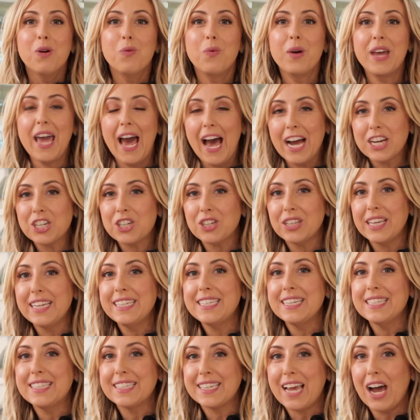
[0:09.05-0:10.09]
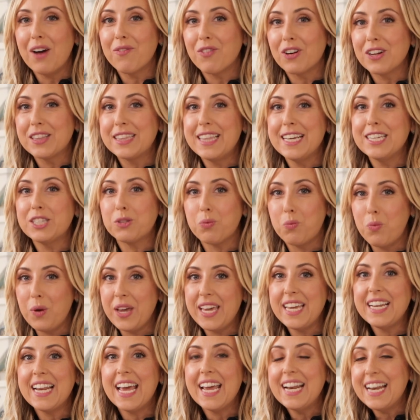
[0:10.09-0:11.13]
We actually discovered this
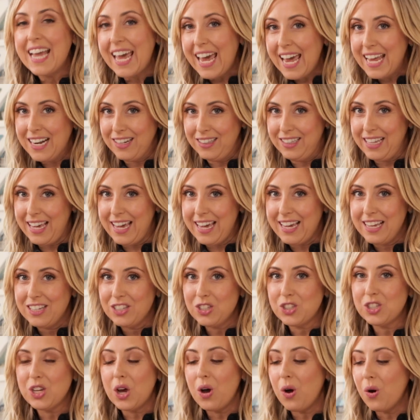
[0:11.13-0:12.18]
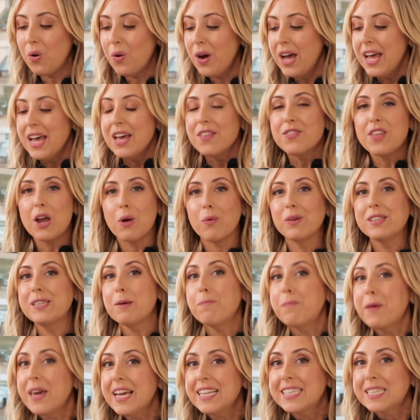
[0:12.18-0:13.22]
wheat in Italy. So there was a
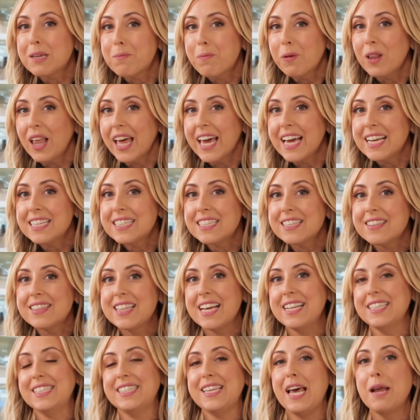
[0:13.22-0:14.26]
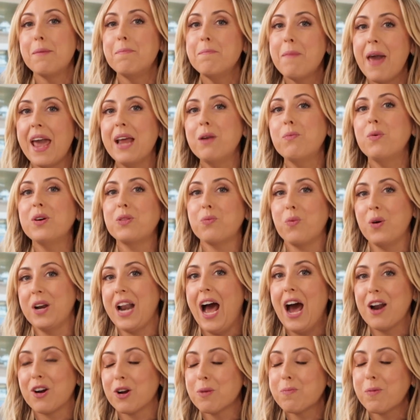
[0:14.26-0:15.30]
pizza place that said made with
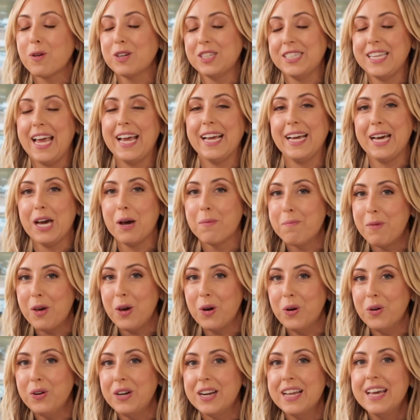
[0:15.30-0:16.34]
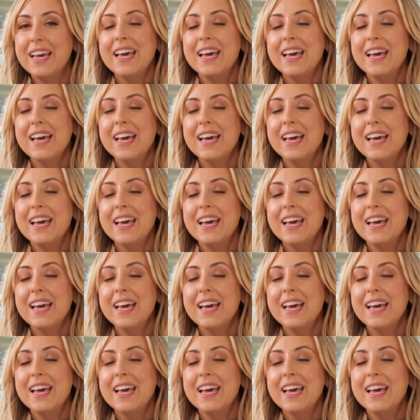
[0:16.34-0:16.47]
100% Kamut.